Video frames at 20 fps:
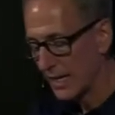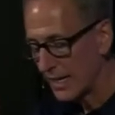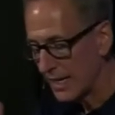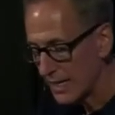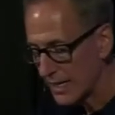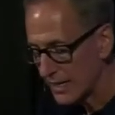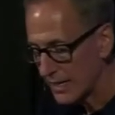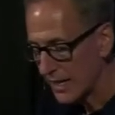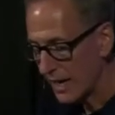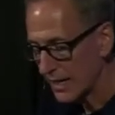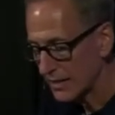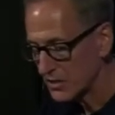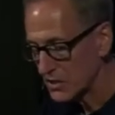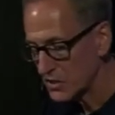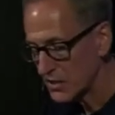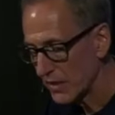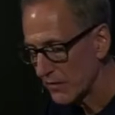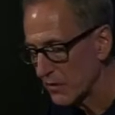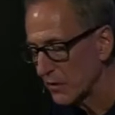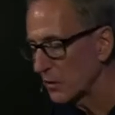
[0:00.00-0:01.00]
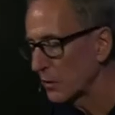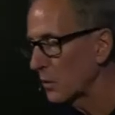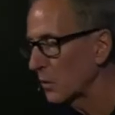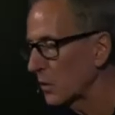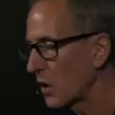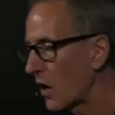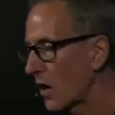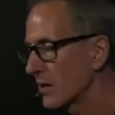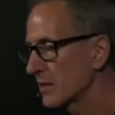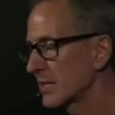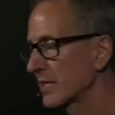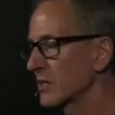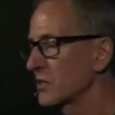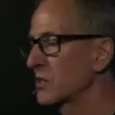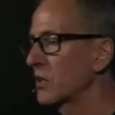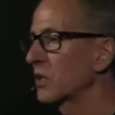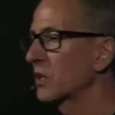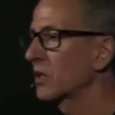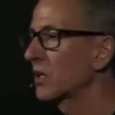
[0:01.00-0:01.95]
I just give you a little context here.